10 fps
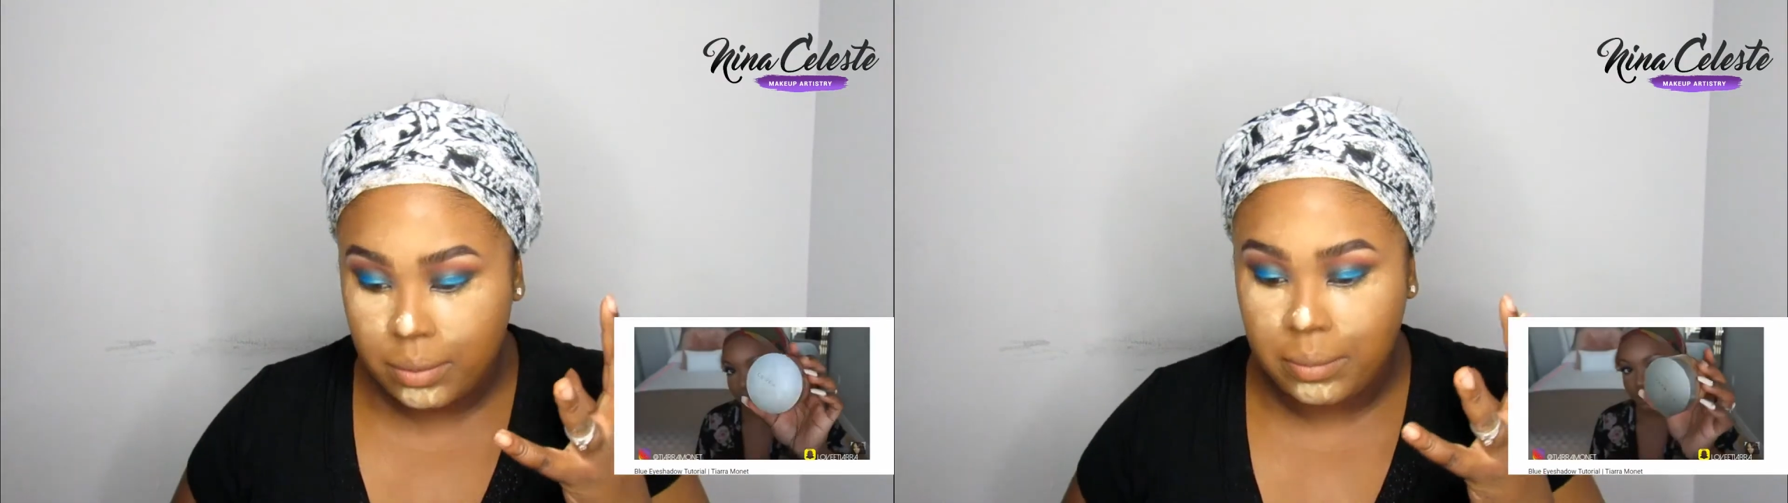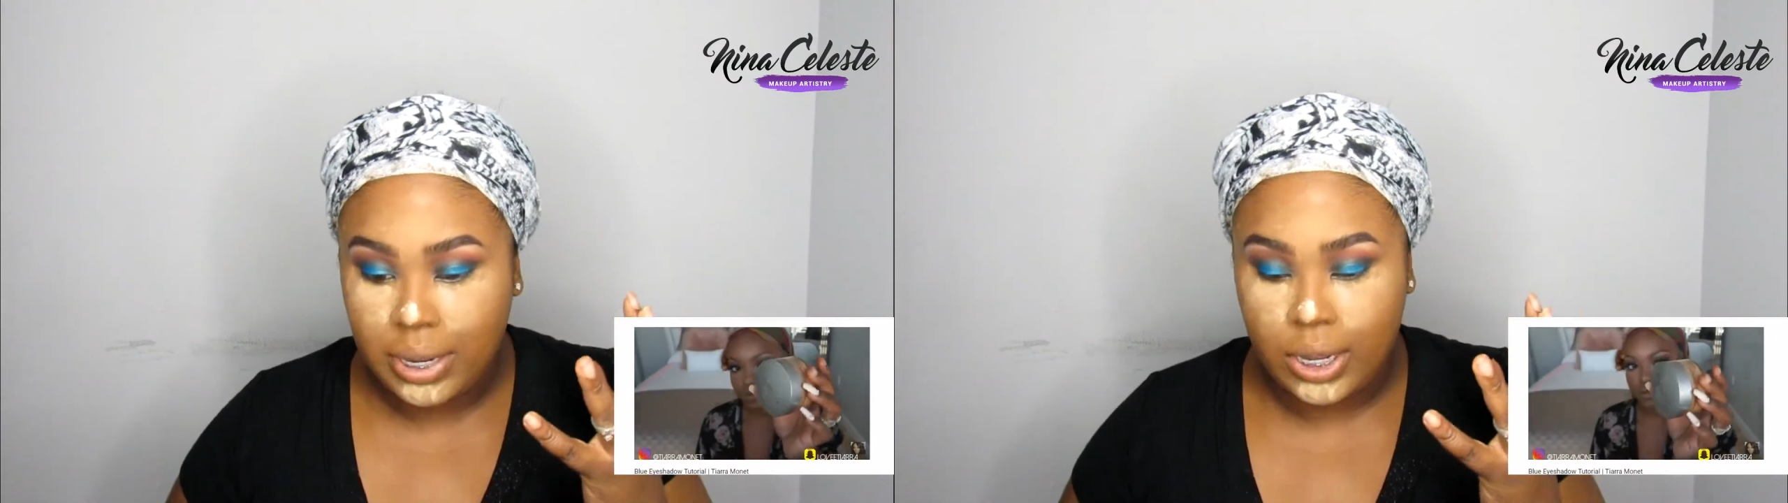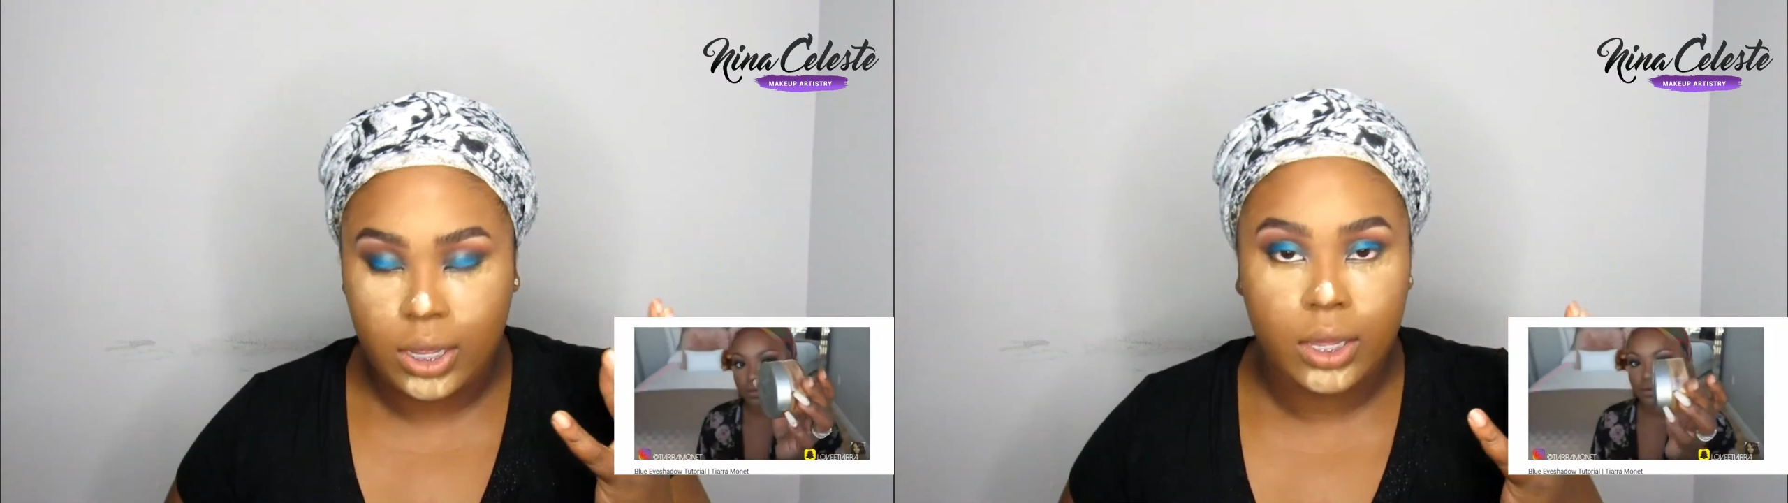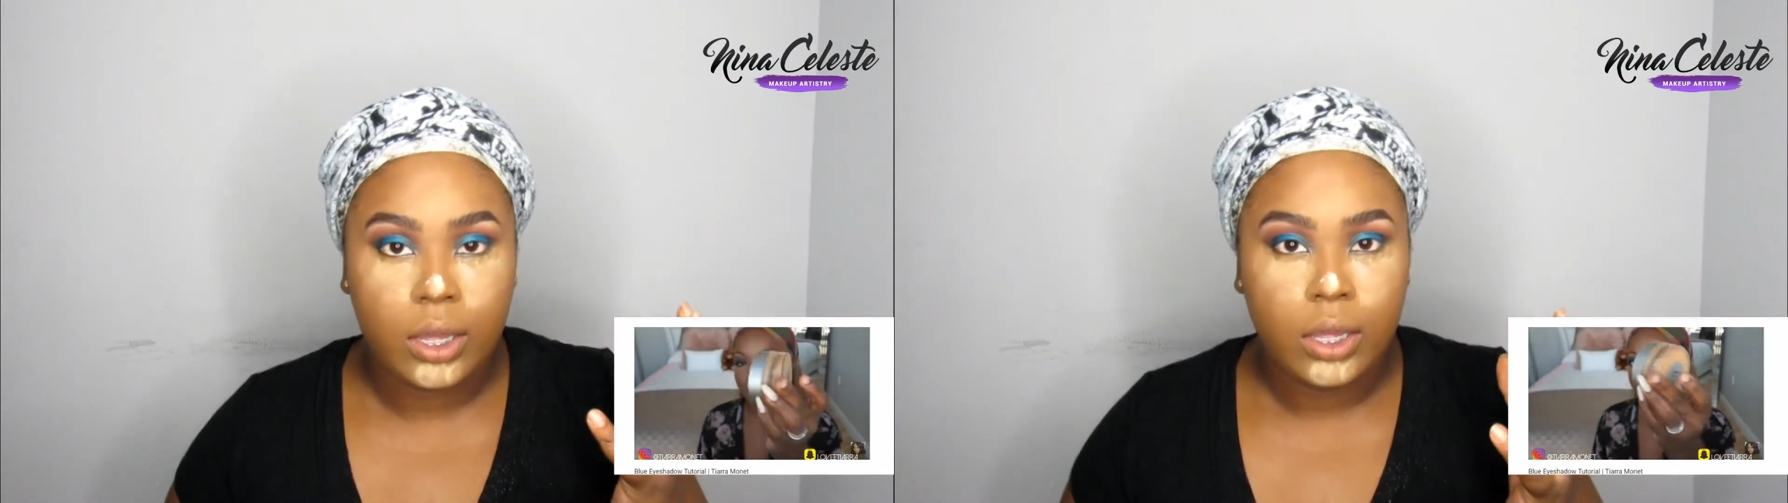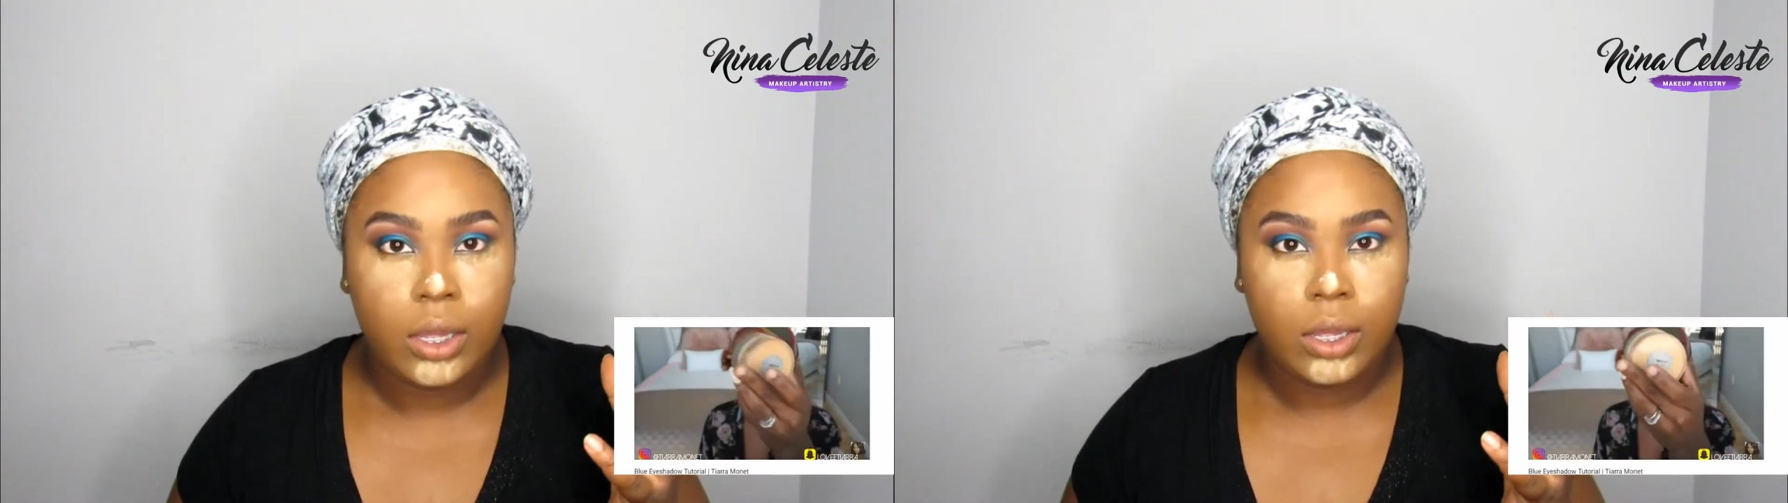my
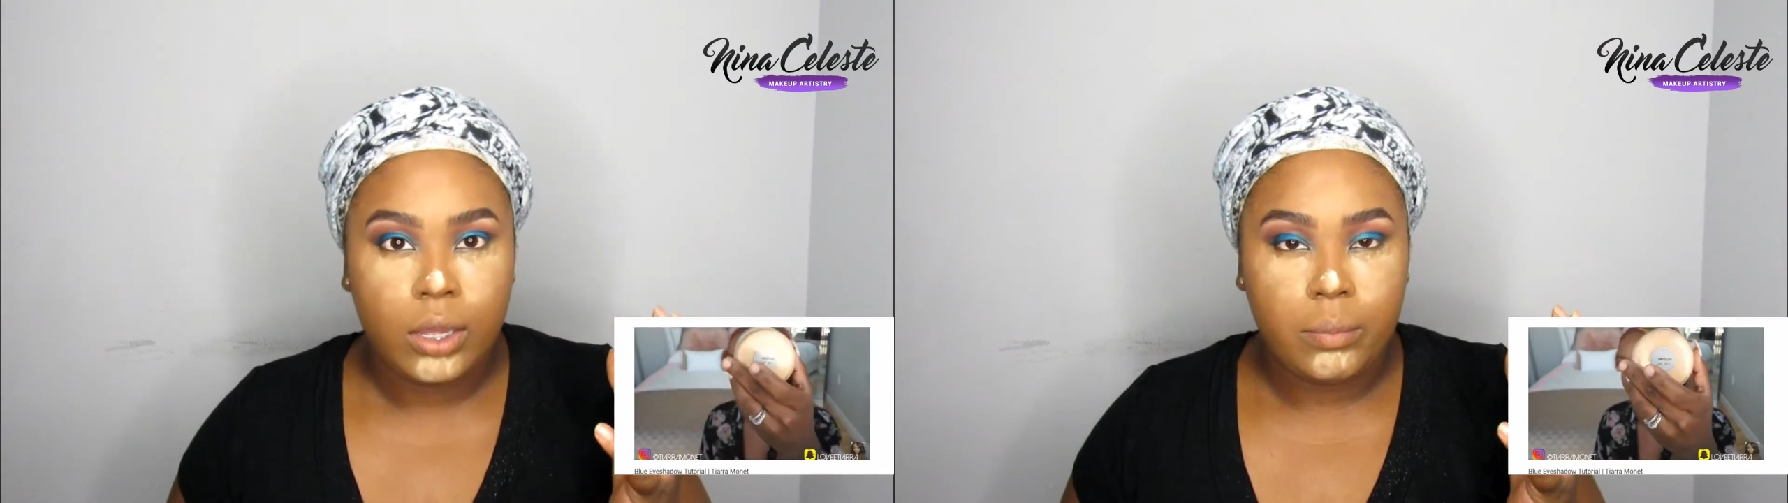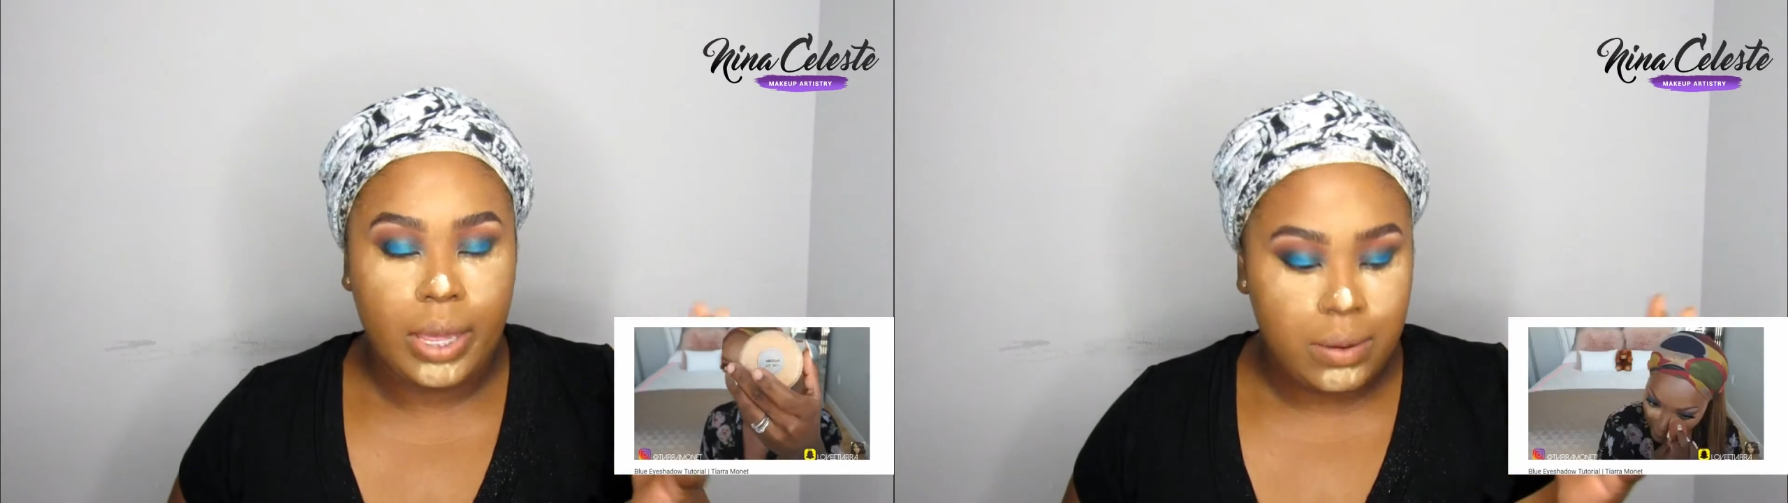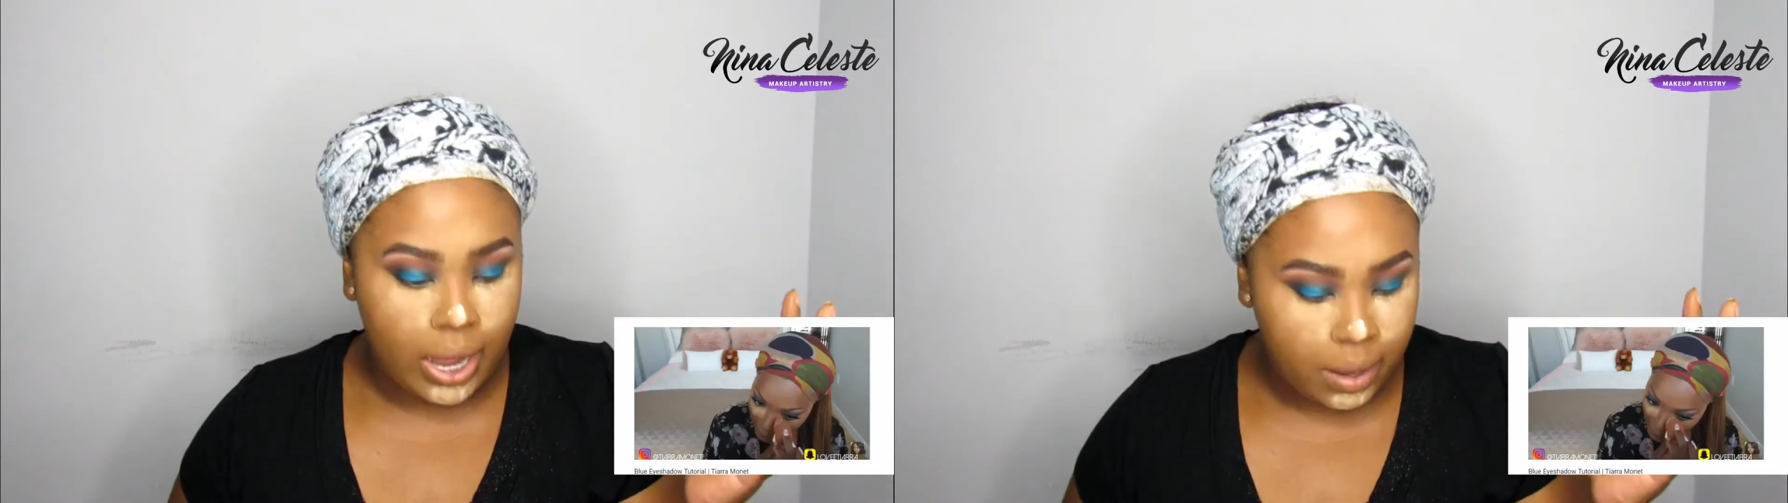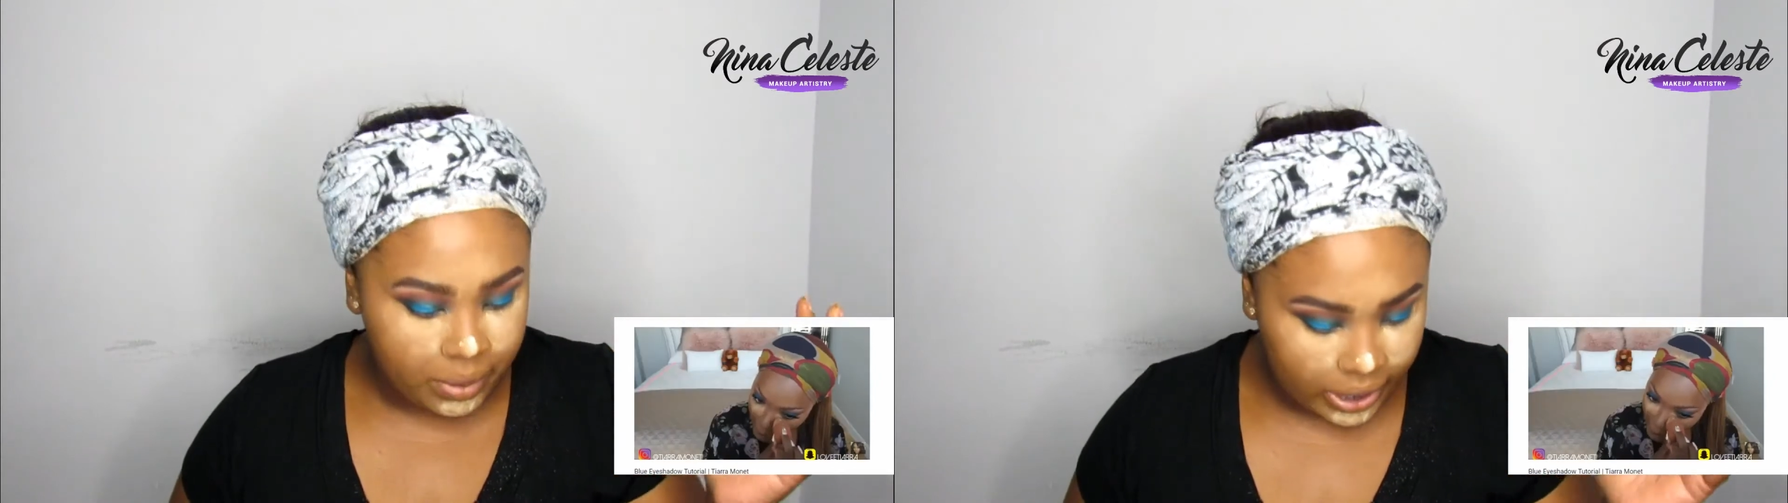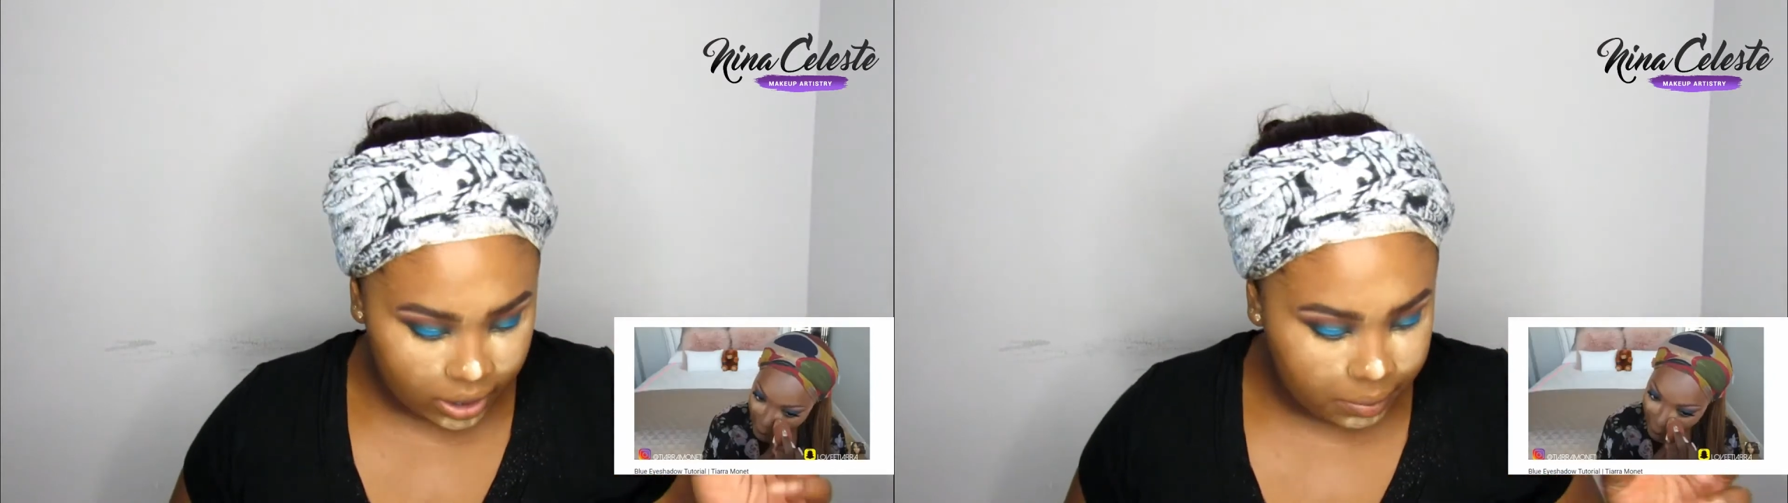Ben Nye
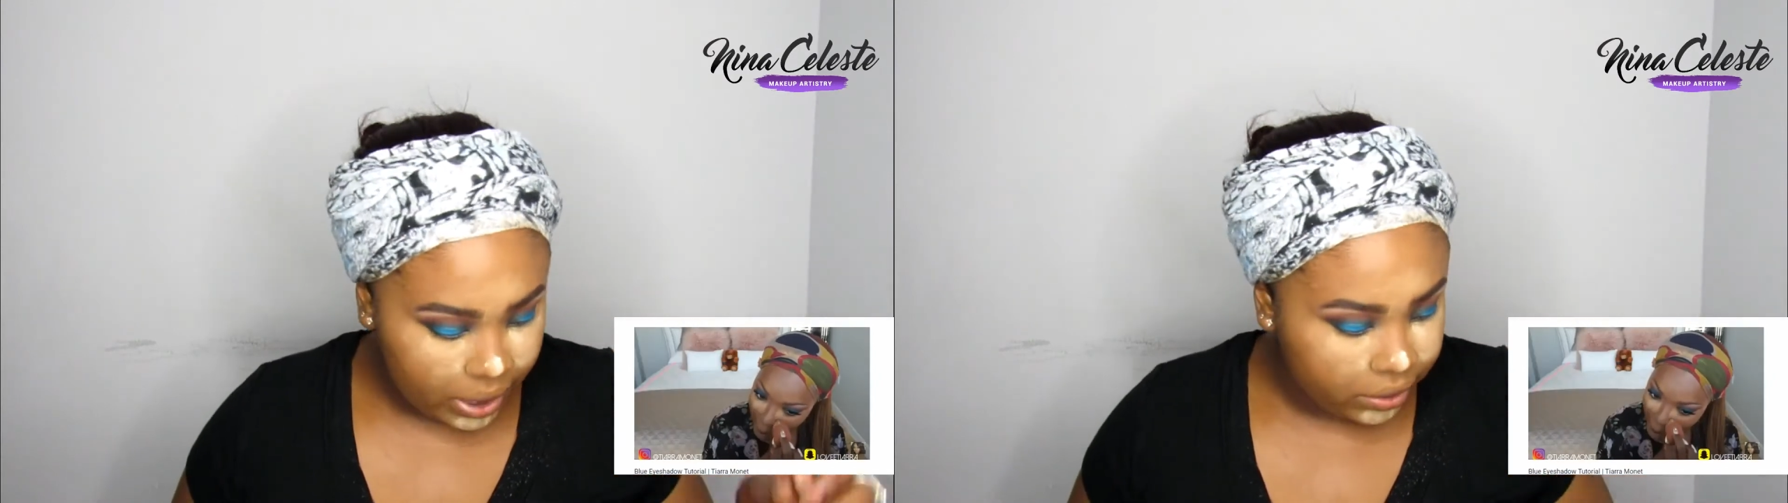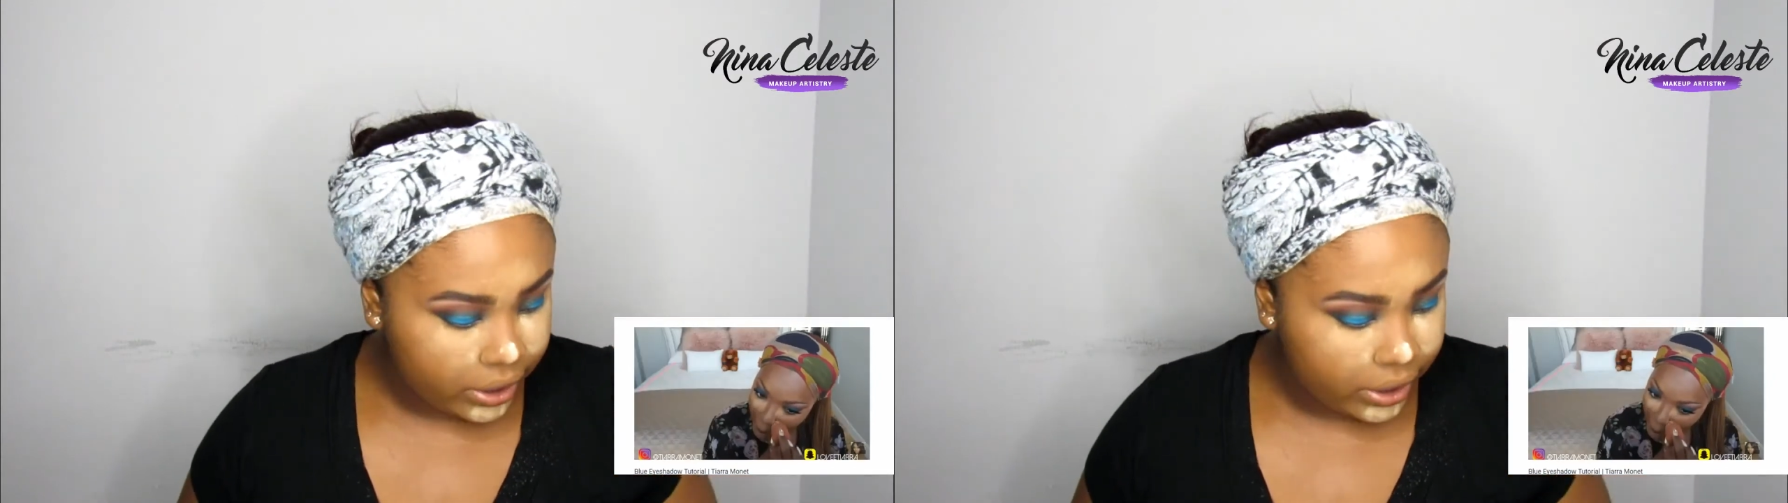banana powder,